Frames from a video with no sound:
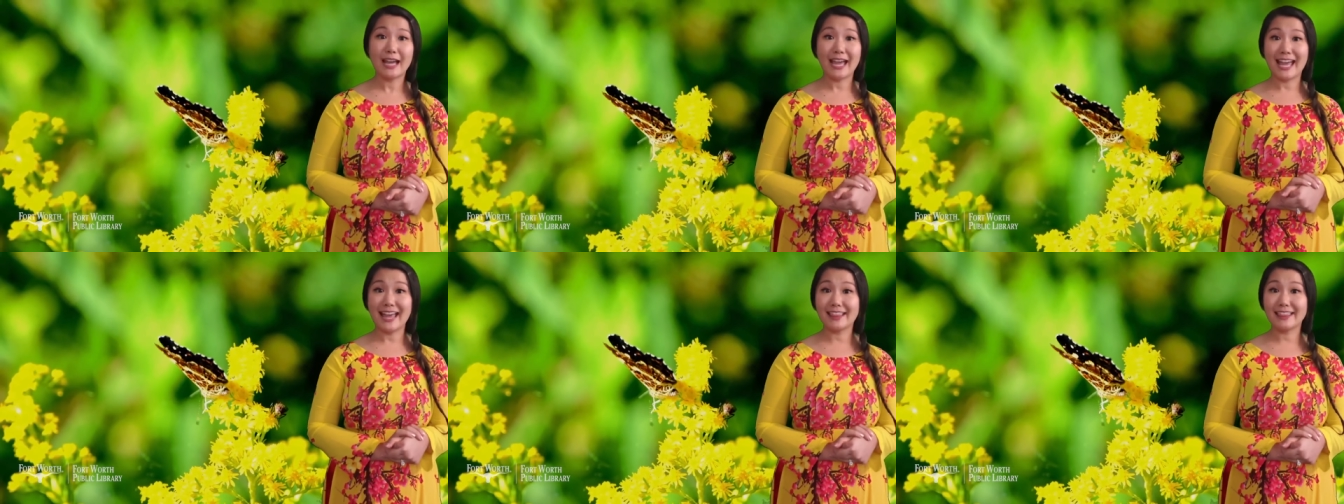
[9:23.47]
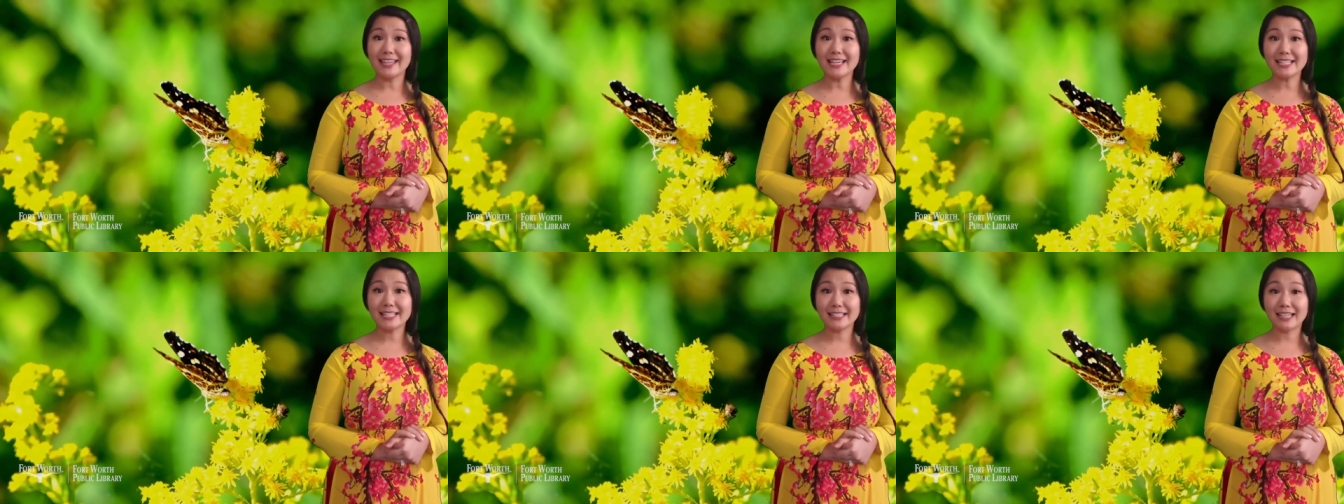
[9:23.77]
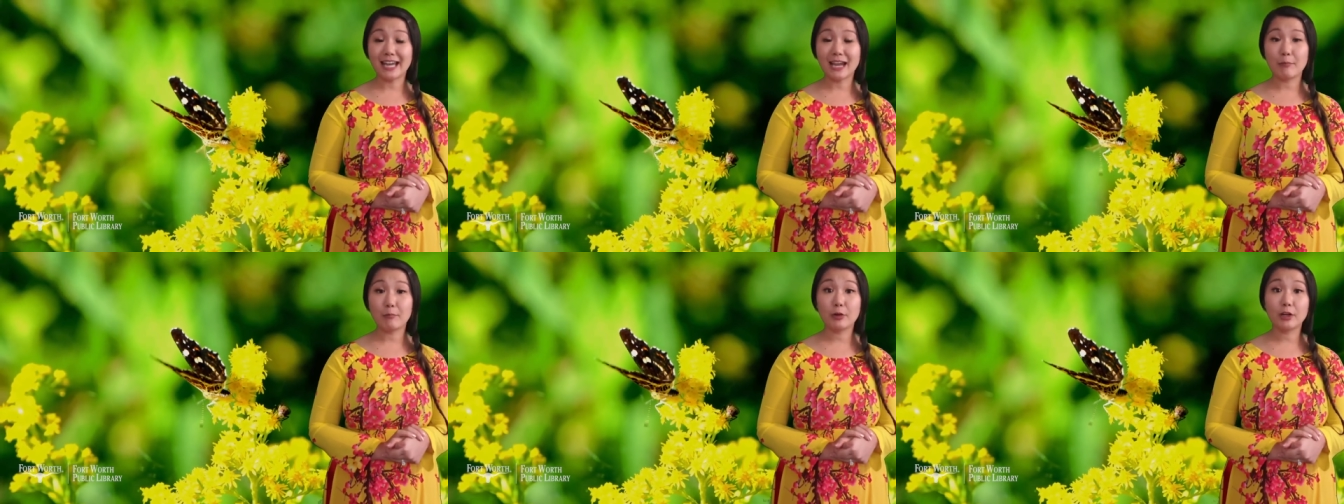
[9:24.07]
and this
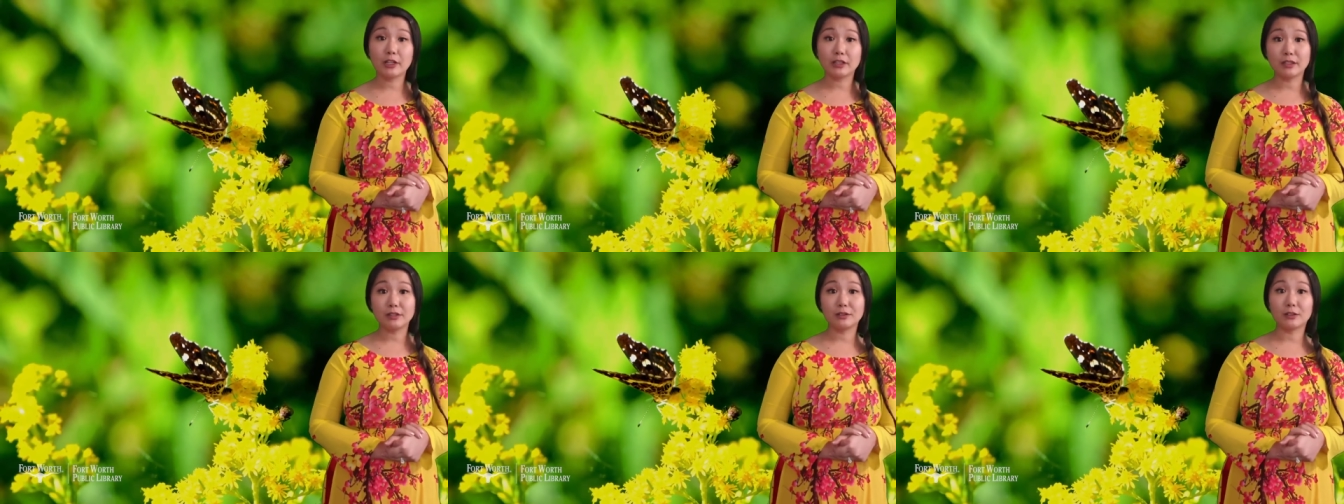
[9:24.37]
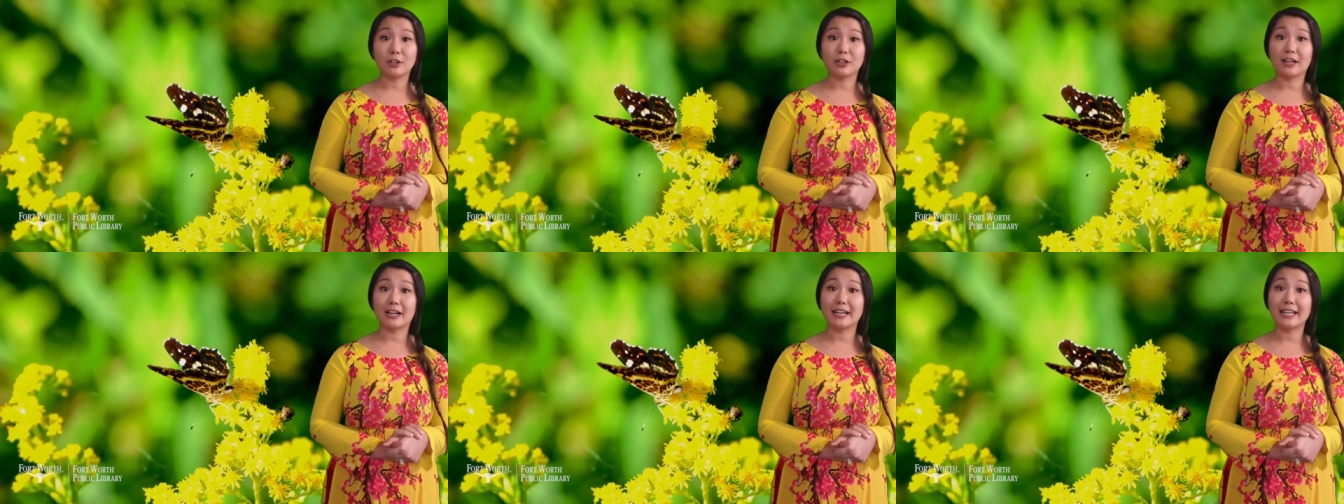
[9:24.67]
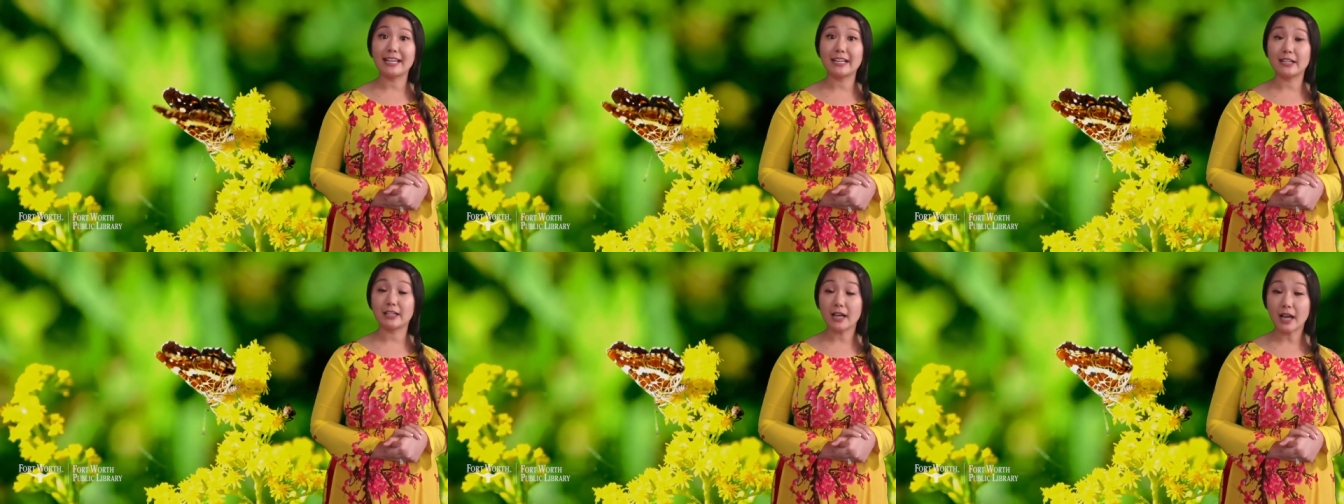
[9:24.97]
time we're going to learn
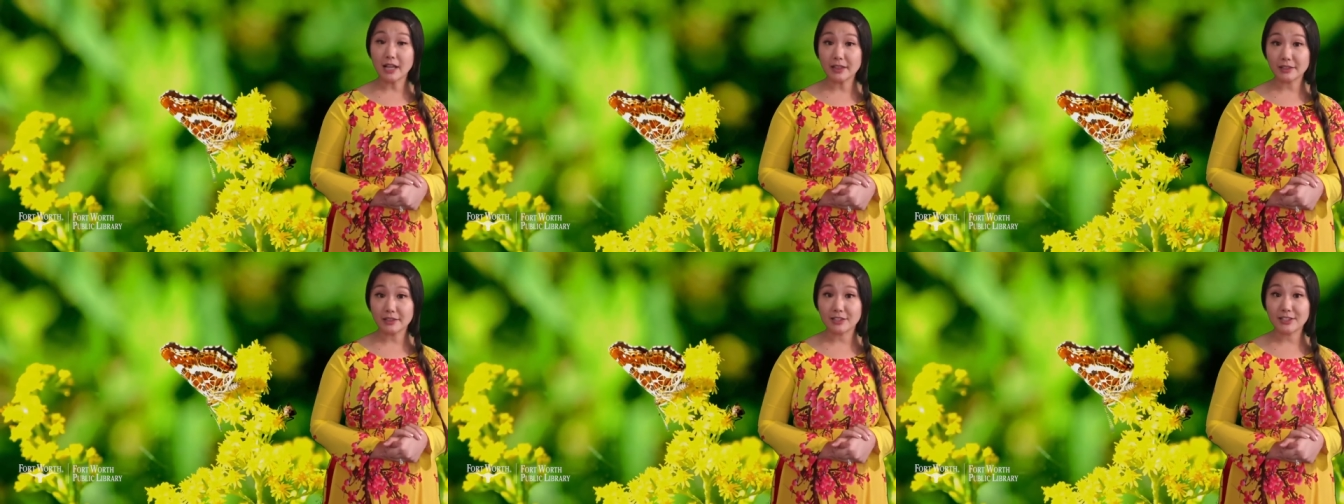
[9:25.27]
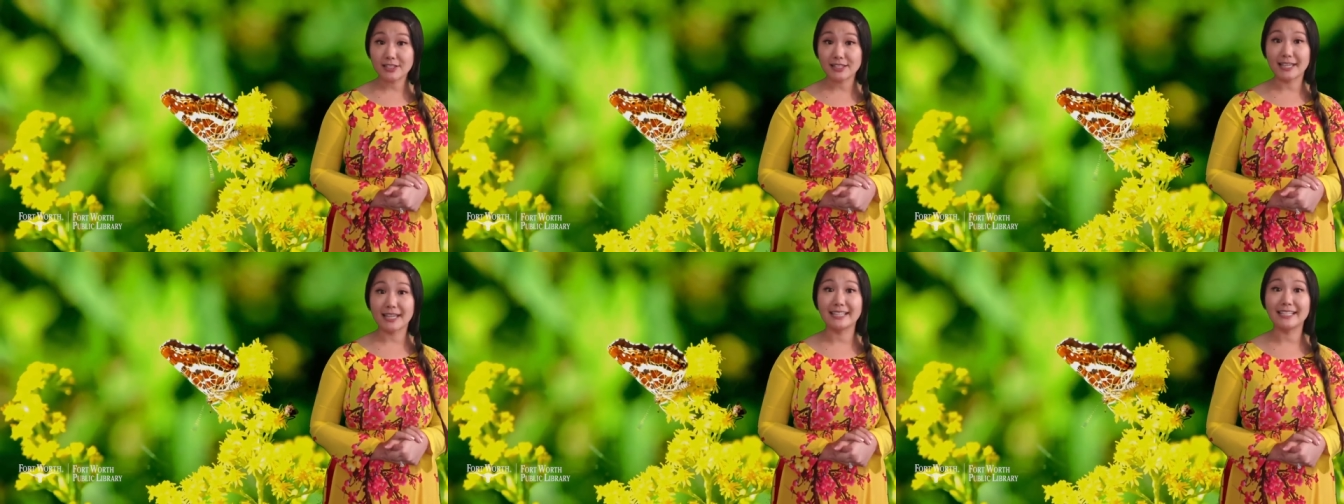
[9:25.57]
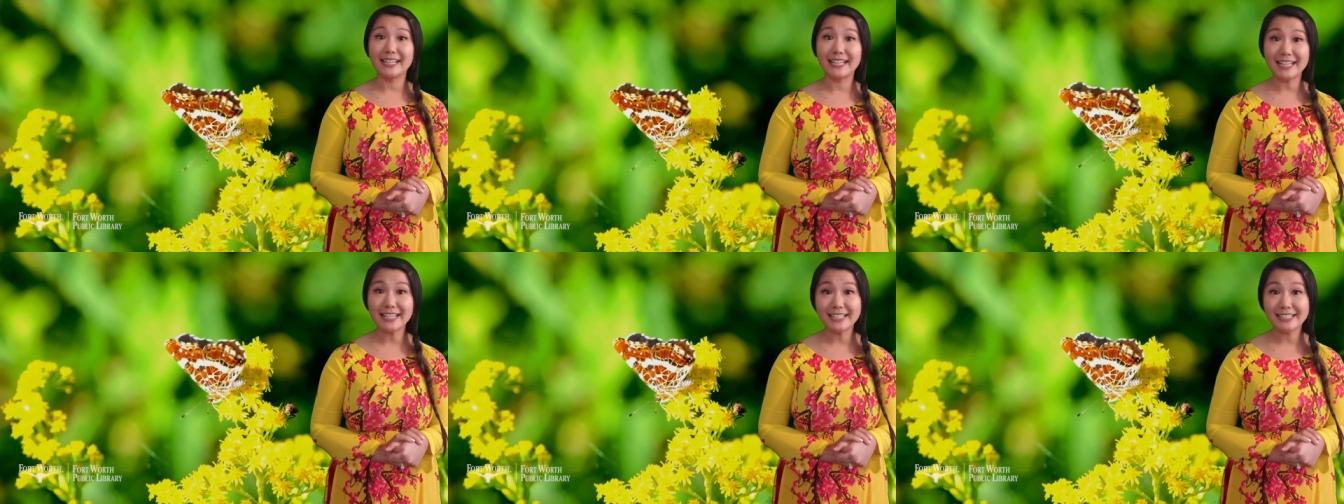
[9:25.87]
our colors
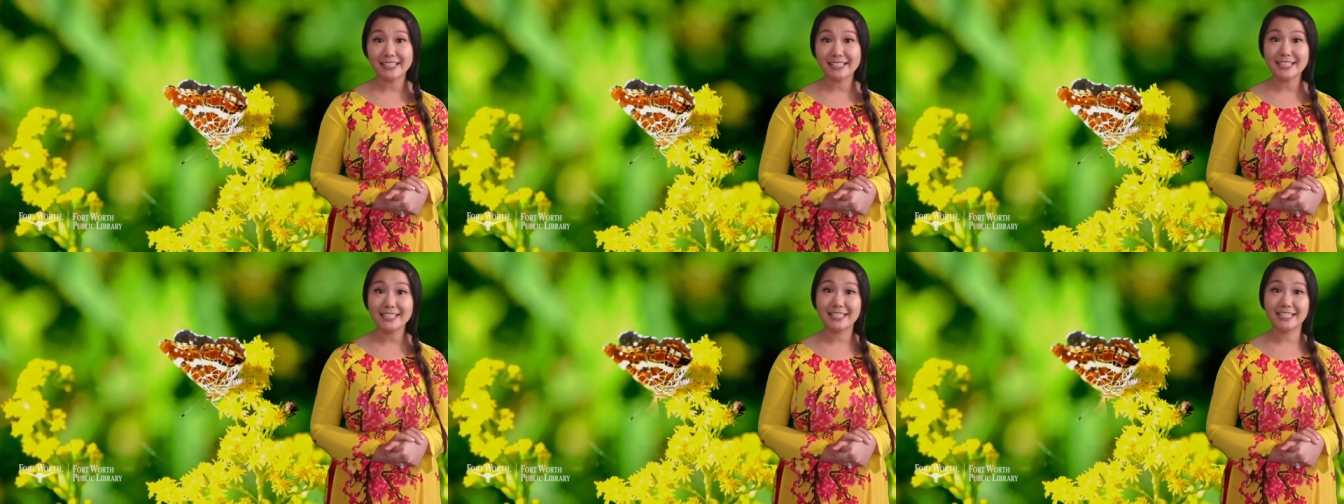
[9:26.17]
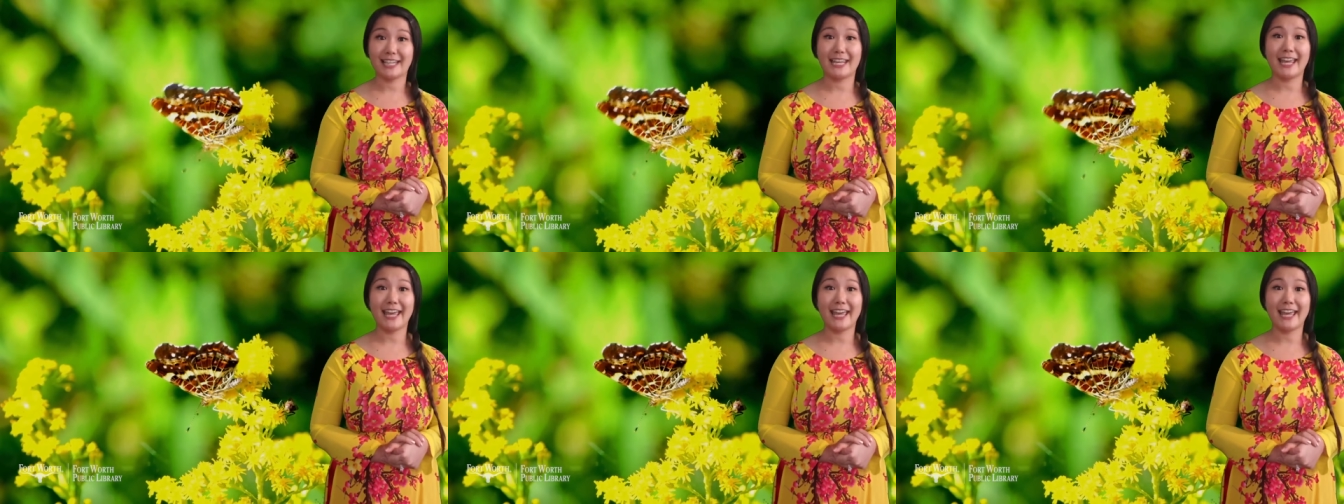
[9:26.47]
in English